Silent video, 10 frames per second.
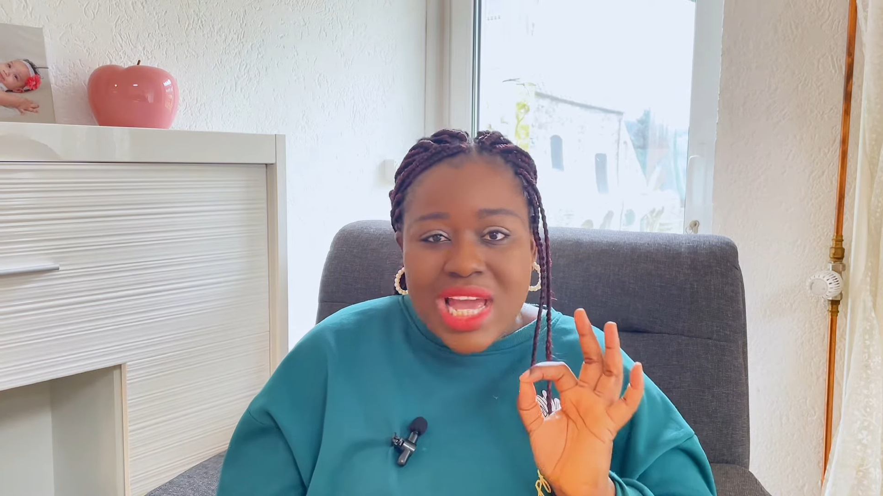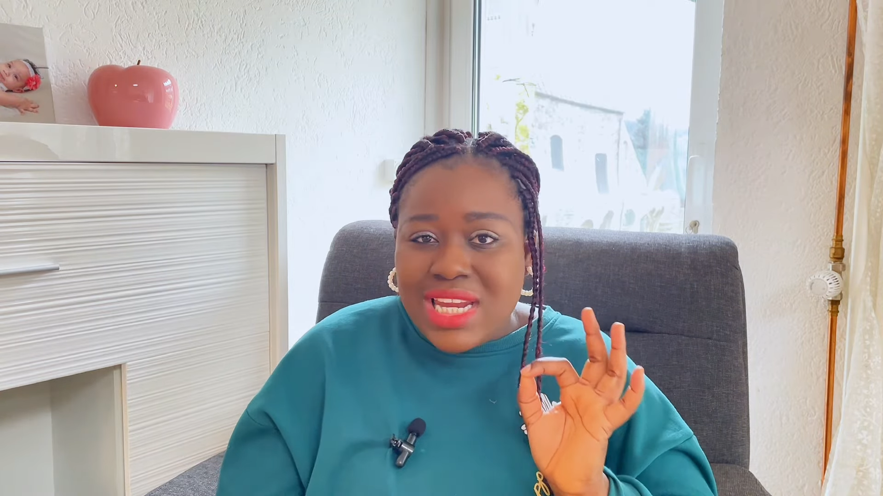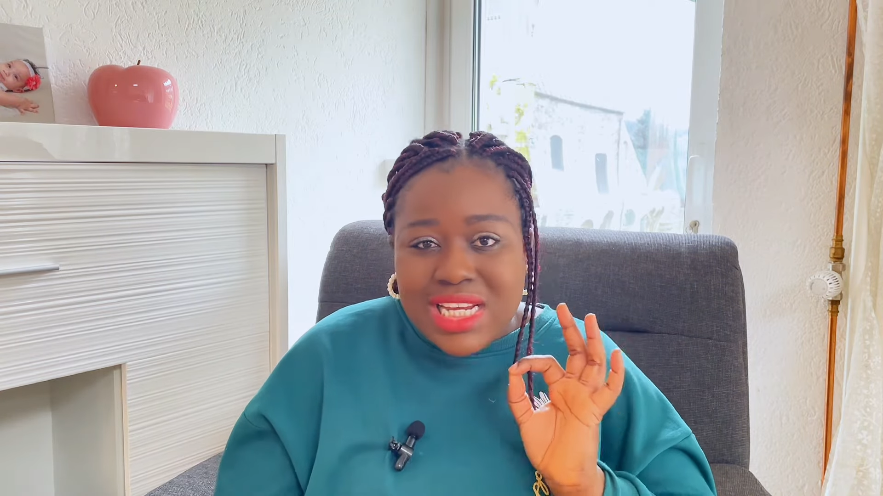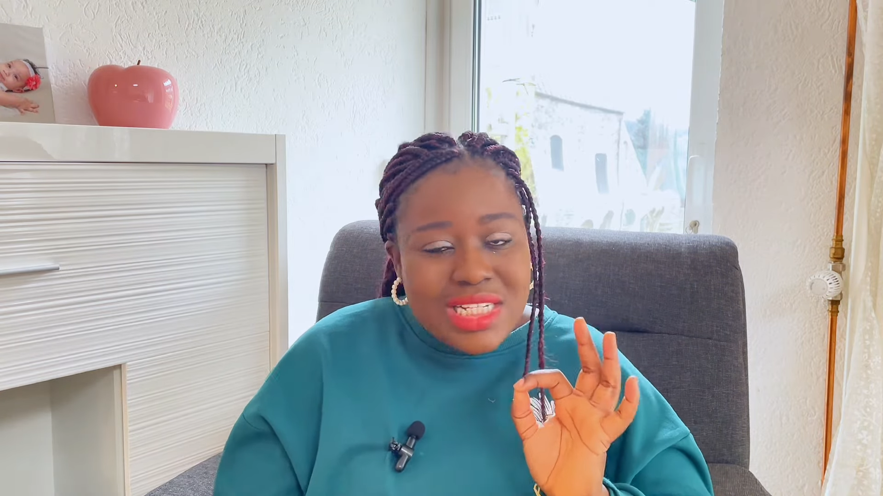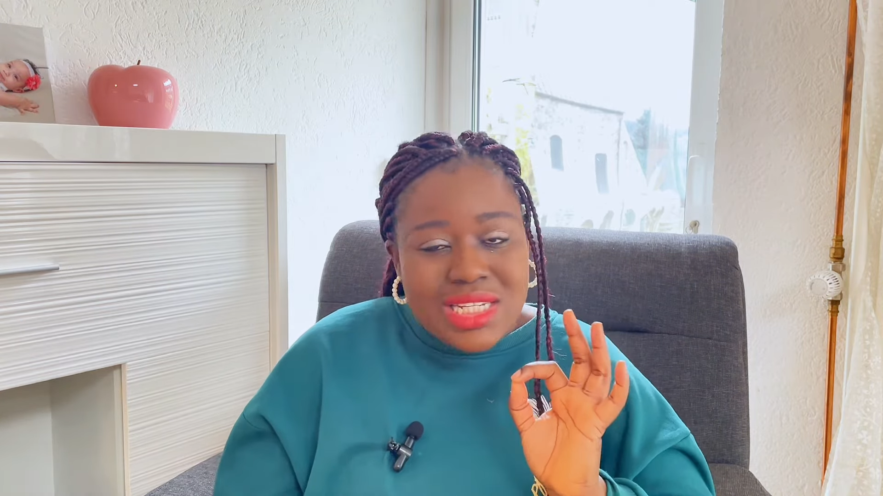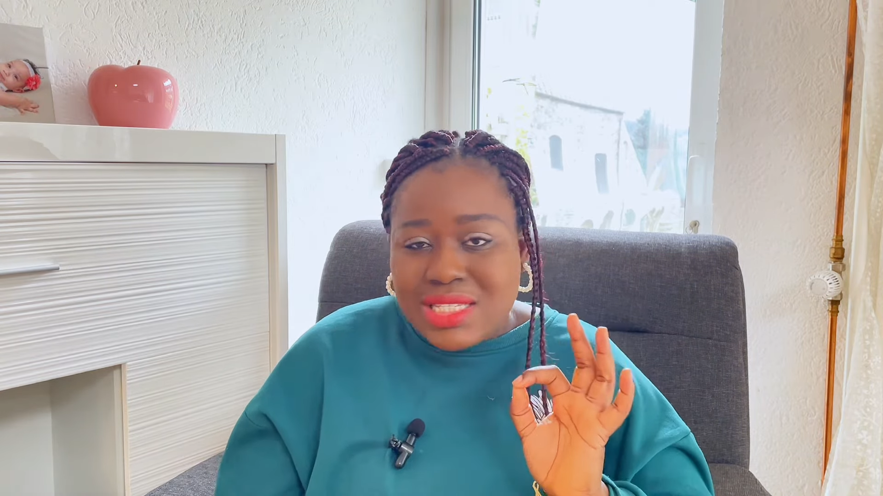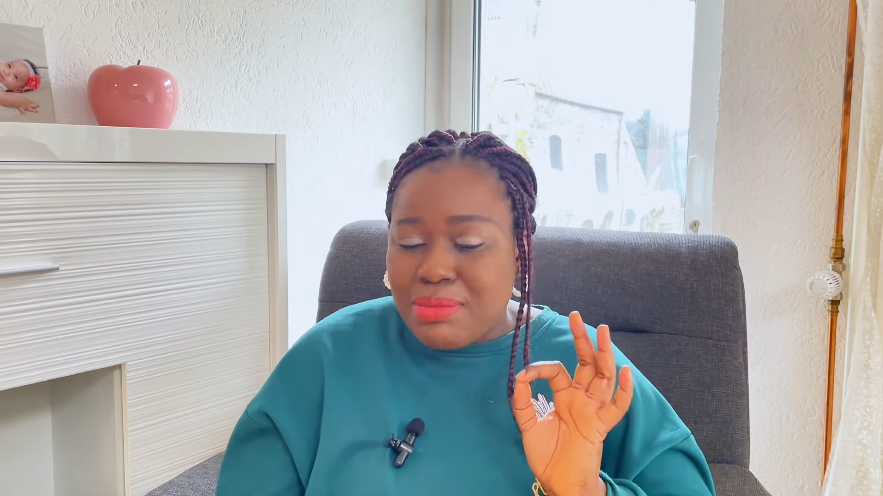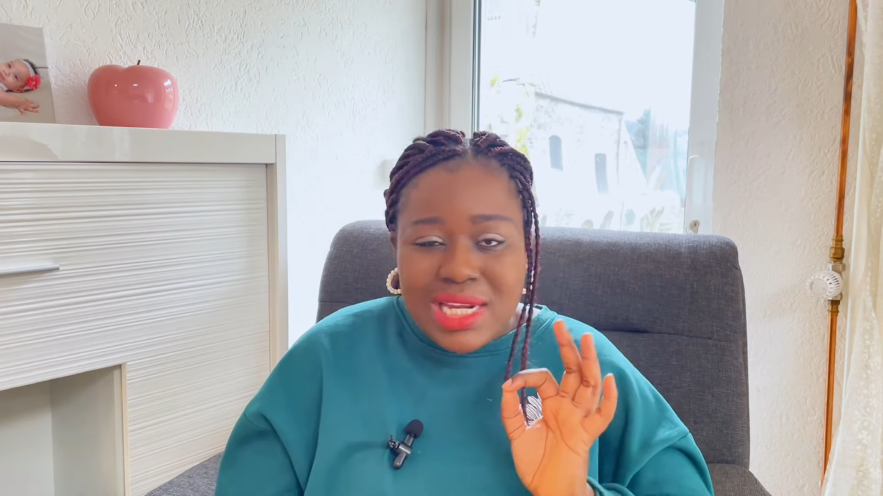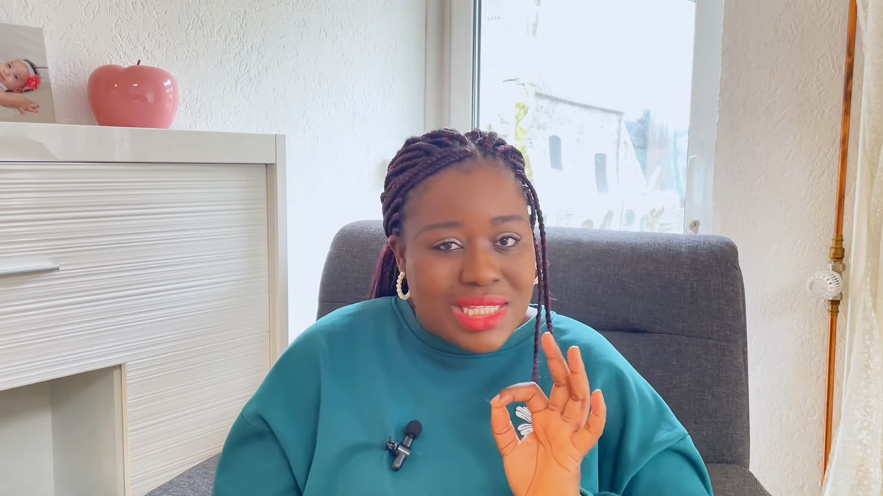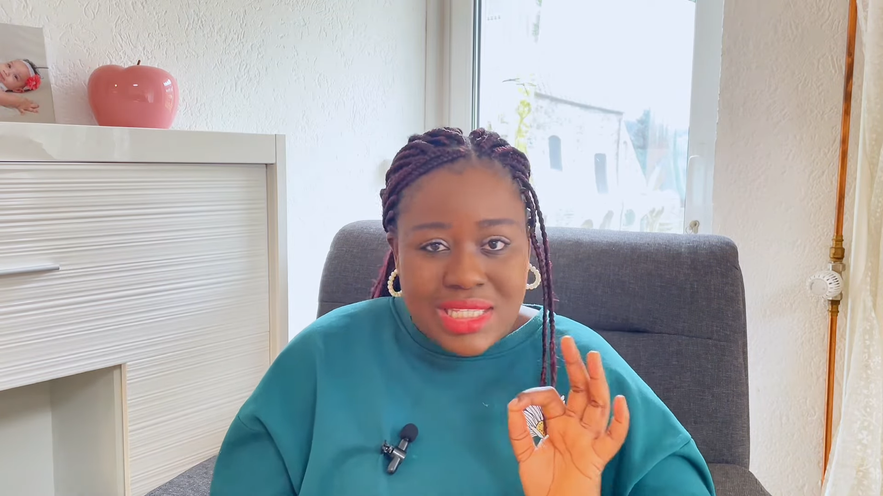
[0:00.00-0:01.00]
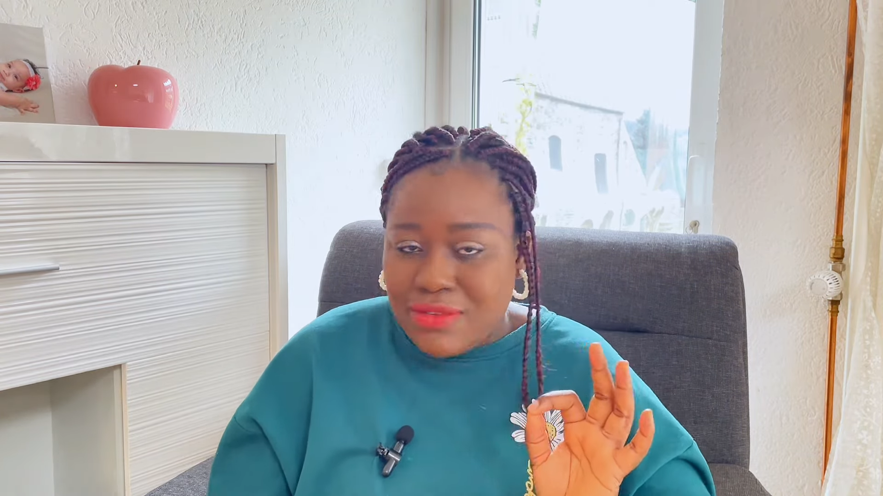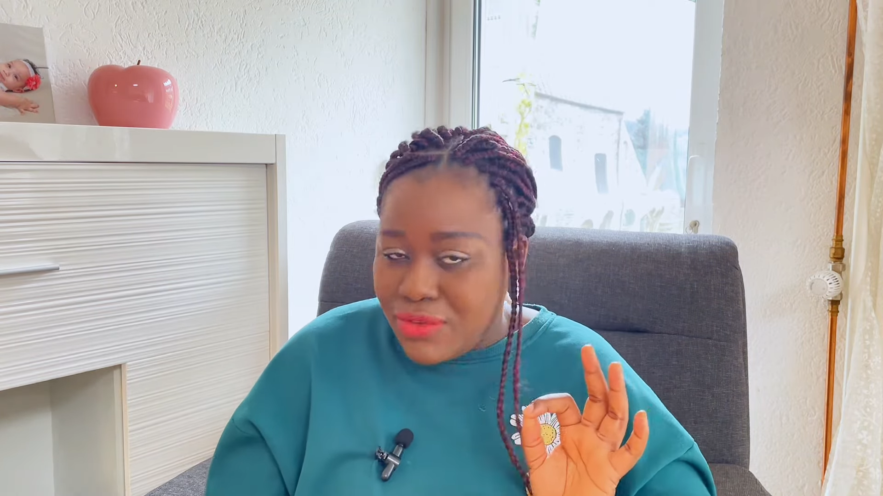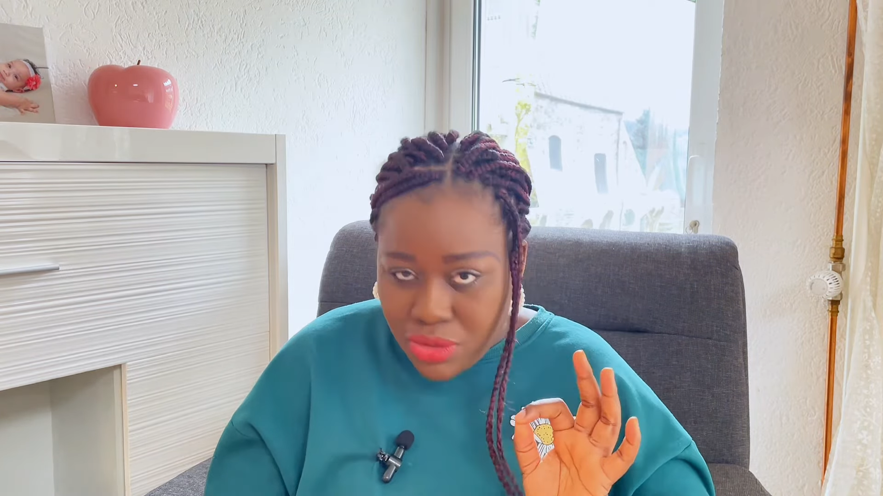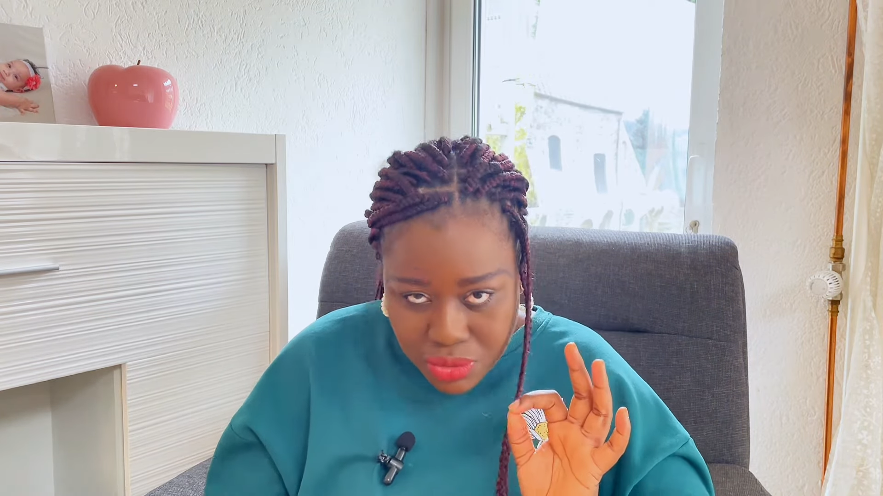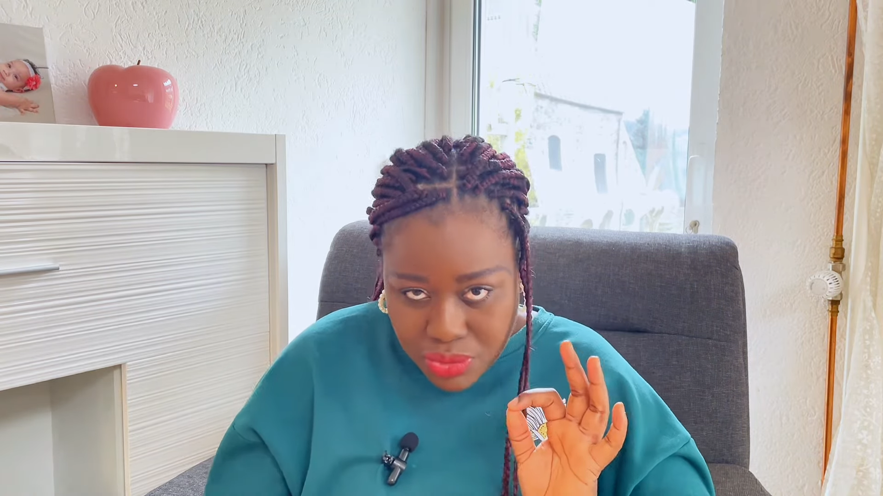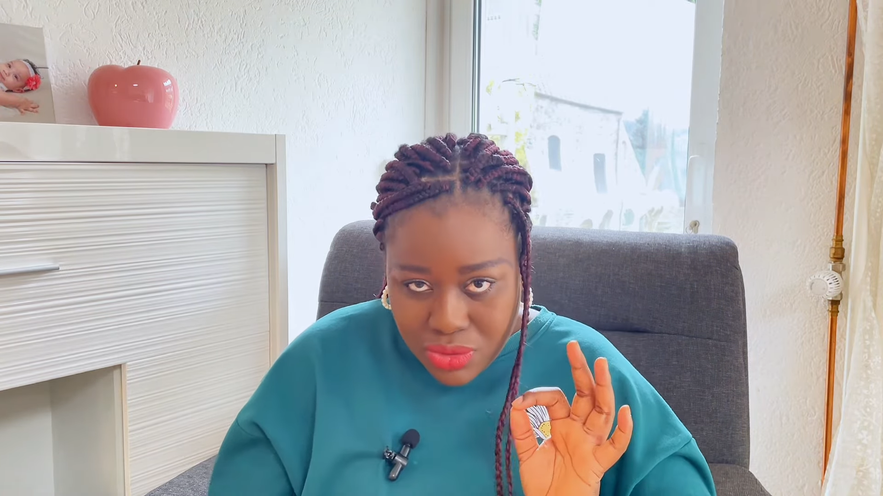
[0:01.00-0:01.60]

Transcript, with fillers: energy this man is giving you.